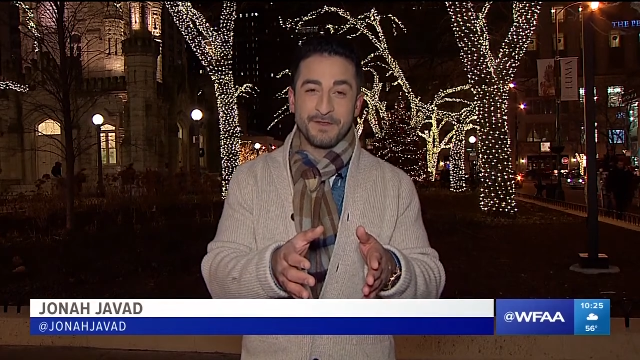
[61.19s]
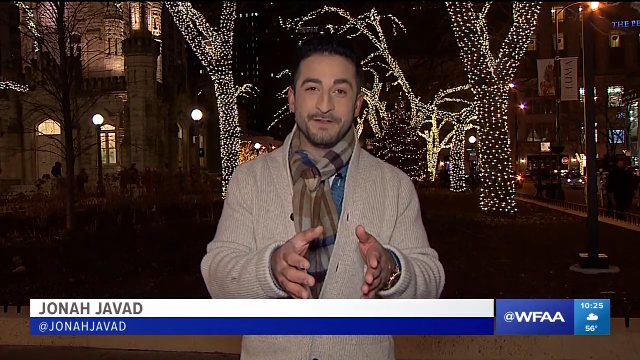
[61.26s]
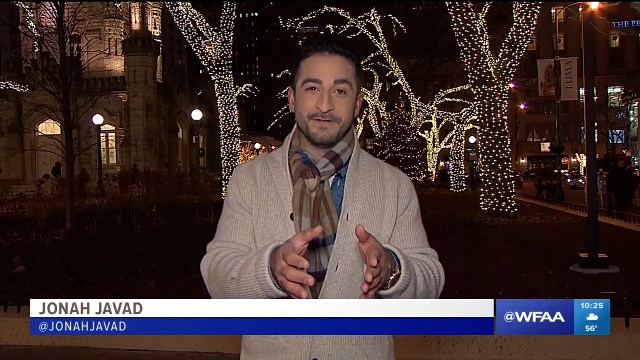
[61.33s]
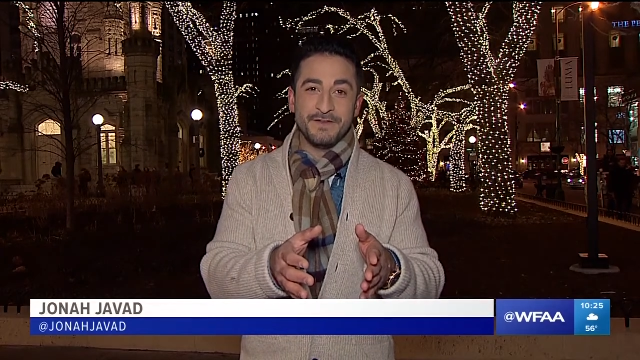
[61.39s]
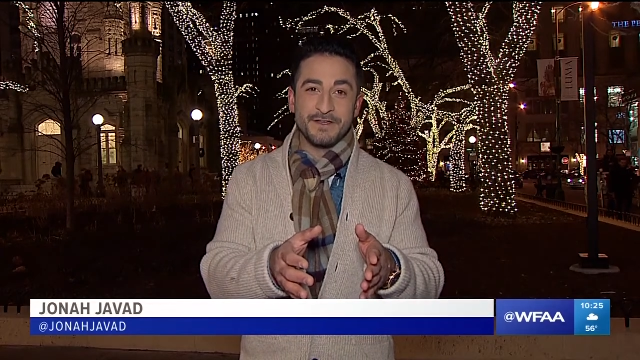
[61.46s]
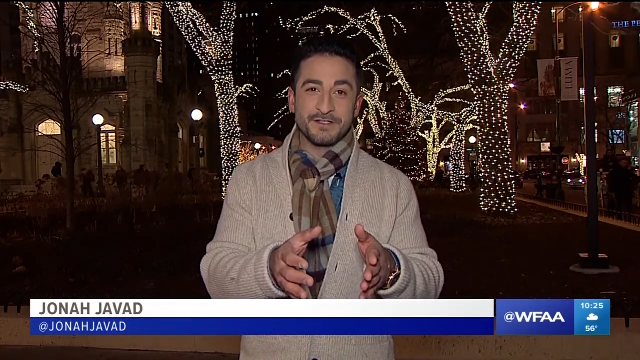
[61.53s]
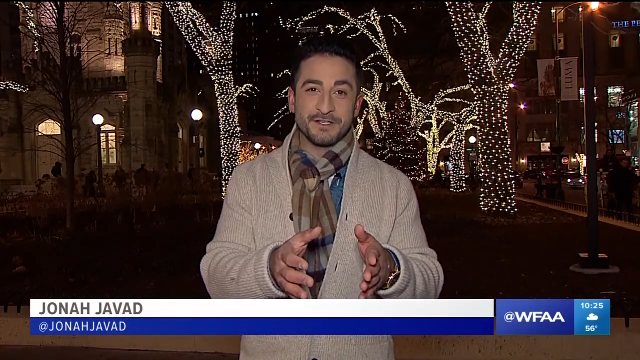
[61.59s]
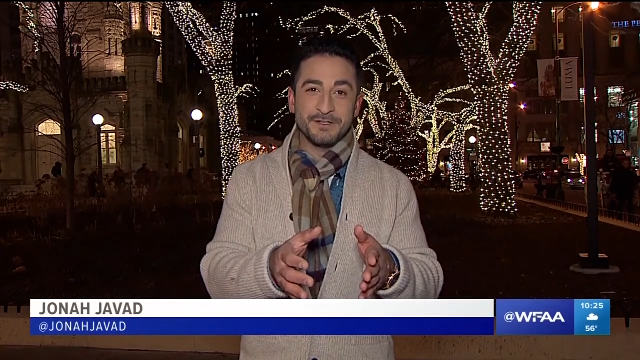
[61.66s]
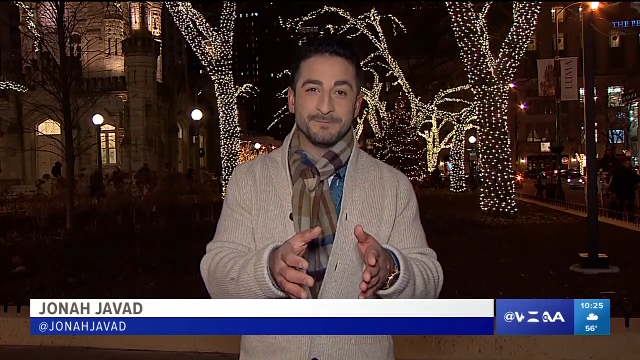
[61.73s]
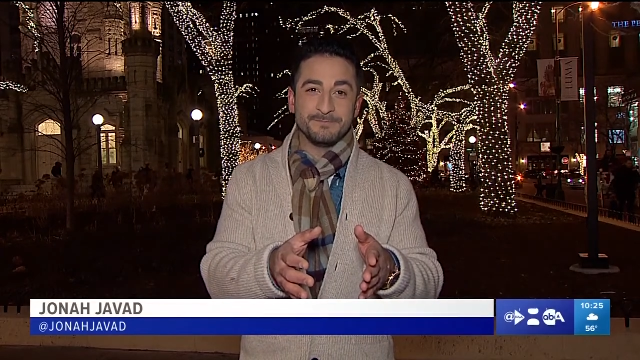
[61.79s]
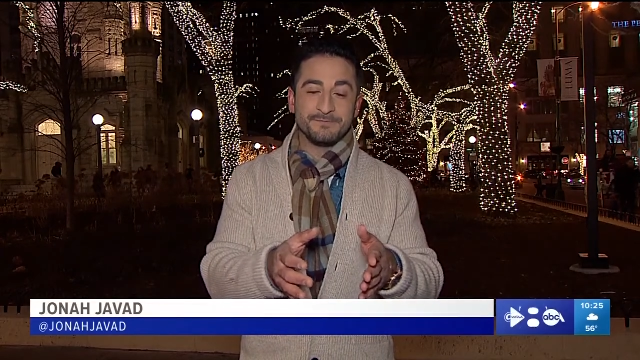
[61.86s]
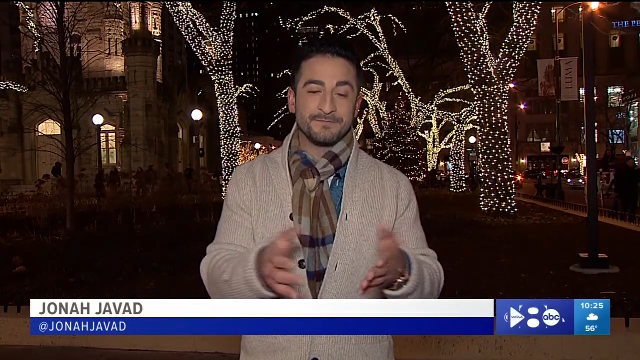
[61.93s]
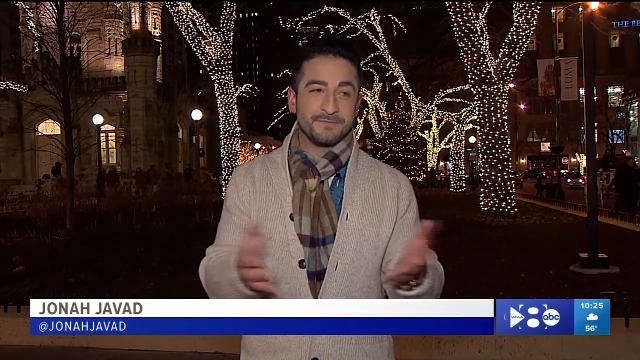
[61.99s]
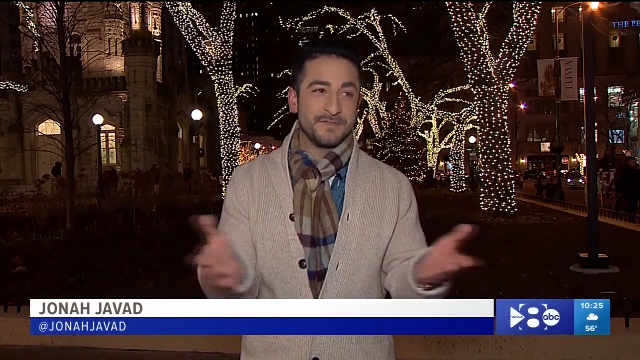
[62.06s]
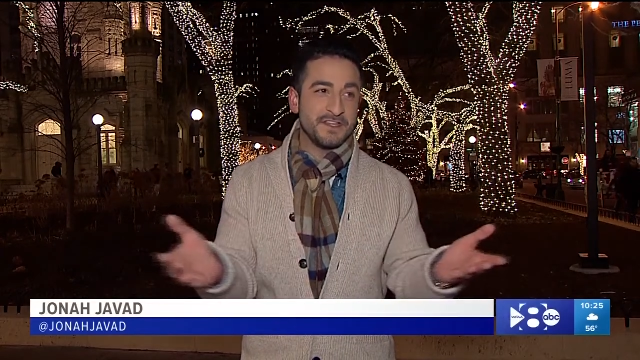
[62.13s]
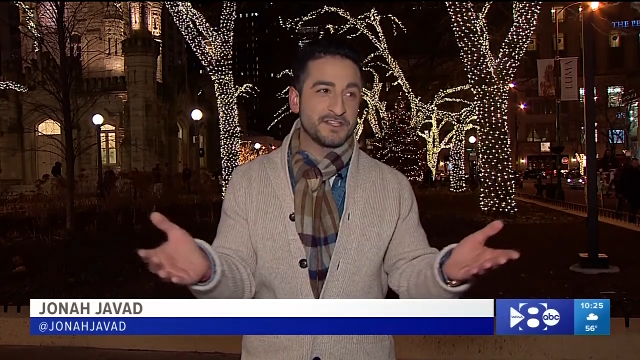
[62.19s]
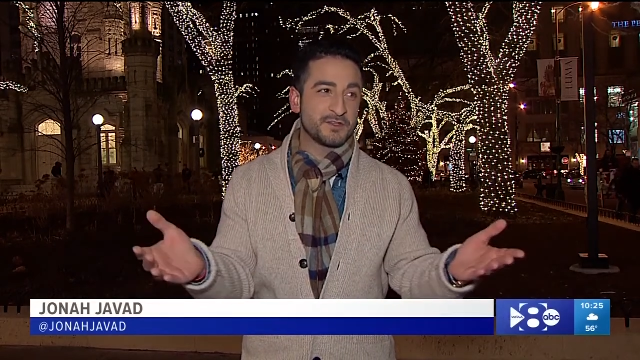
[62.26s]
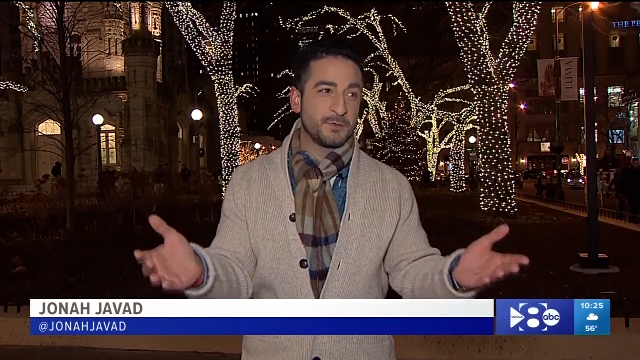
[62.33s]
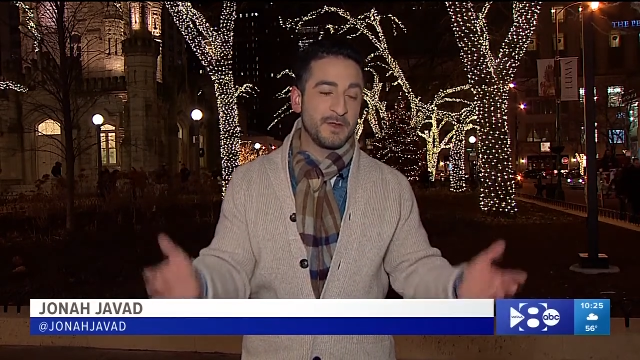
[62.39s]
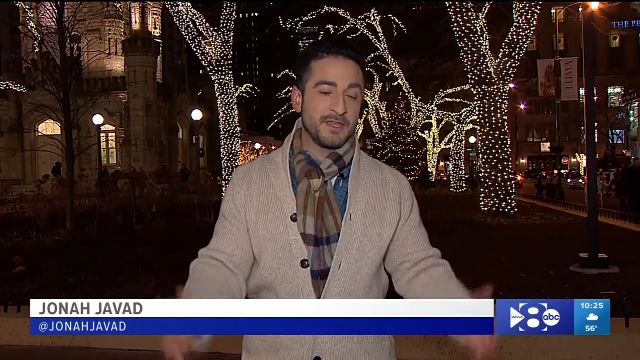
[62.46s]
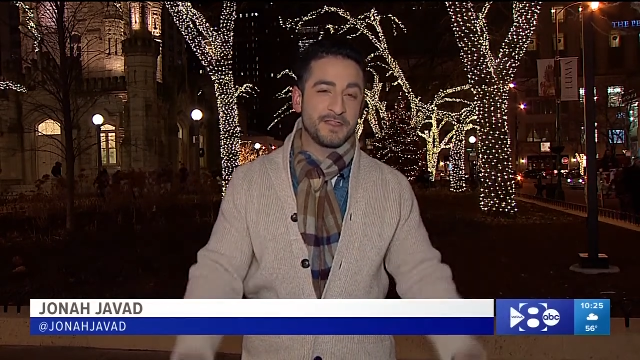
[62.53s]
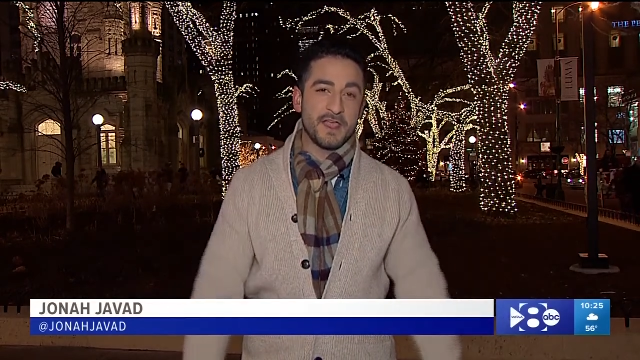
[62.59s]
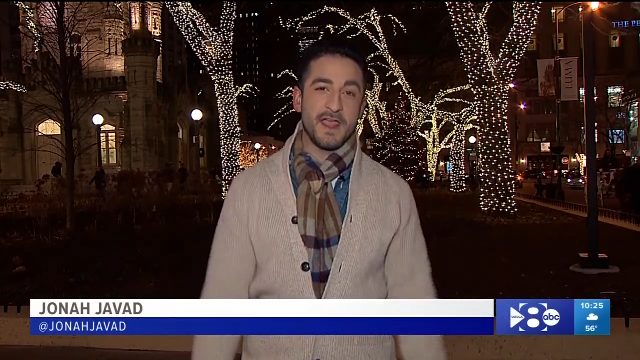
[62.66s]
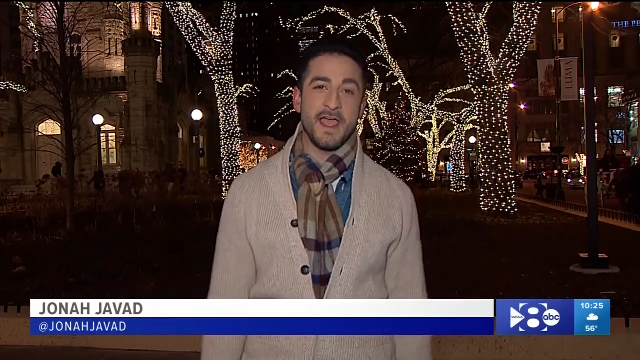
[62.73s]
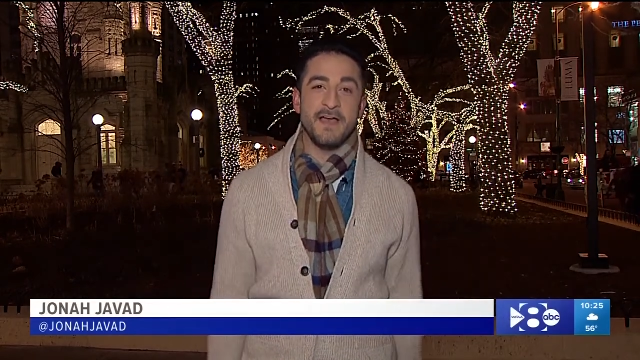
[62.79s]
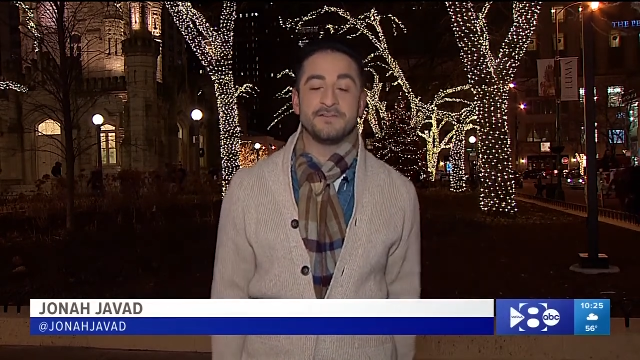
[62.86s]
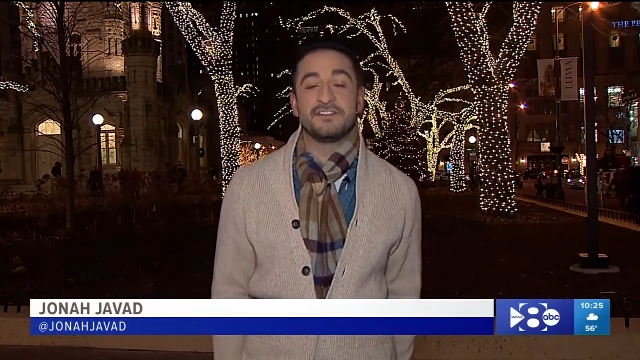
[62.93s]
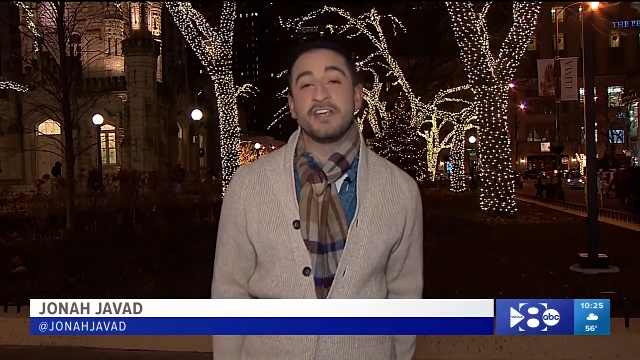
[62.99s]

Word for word: the division. This week they have